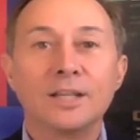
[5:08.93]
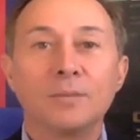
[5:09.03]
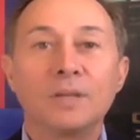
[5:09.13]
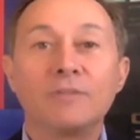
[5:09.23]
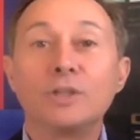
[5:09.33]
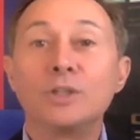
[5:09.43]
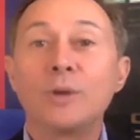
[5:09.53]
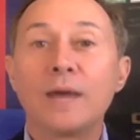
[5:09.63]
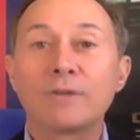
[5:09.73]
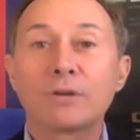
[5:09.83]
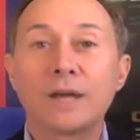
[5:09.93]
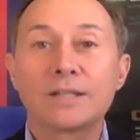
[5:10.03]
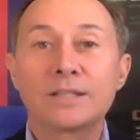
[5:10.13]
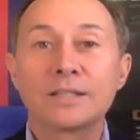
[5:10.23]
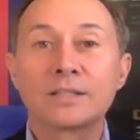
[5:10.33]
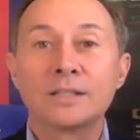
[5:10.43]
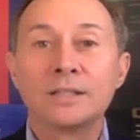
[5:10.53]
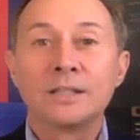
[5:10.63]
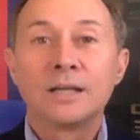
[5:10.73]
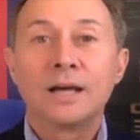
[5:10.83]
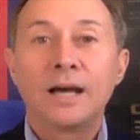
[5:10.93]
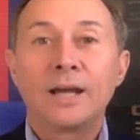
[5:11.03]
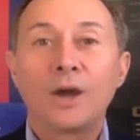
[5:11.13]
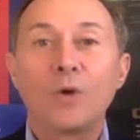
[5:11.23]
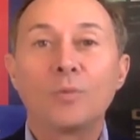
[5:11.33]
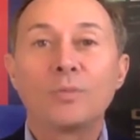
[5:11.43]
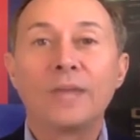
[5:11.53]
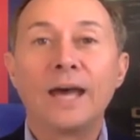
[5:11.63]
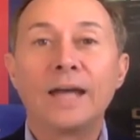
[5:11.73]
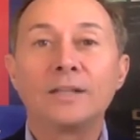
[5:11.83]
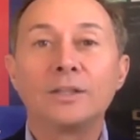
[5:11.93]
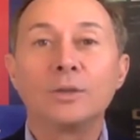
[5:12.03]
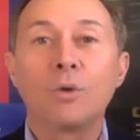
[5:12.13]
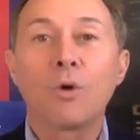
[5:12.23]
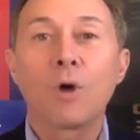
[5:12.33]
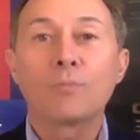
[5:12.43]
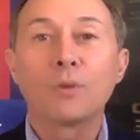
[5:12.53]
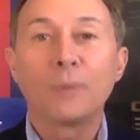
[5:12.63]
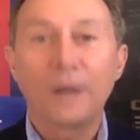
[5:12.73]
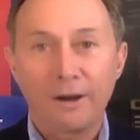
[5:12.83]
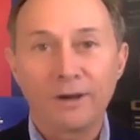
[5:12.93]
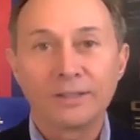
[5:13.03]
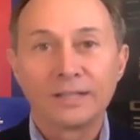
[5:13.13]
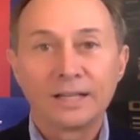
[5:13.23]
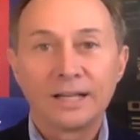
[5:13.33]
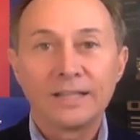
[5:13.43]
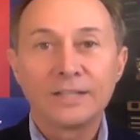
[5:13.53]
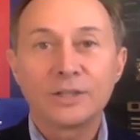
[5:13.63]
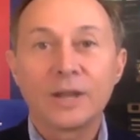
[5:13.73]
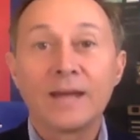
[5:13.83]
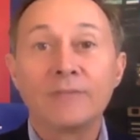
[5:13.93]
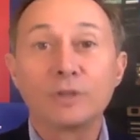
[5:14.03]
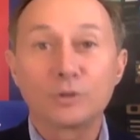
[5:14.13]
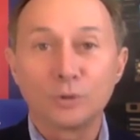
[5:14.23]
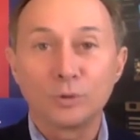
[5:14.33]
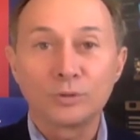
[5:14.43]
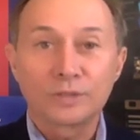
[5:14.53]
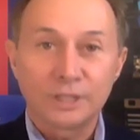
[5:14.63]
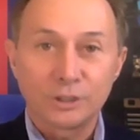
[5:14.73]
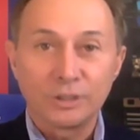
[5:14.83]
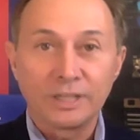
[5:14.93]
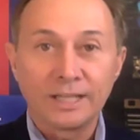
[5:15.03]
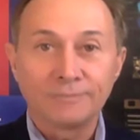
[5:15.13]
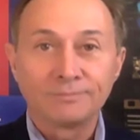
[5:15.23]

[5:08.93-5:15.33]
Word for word: But if you do have a crisis, I hope that you are prepared and that you have the tools that you need.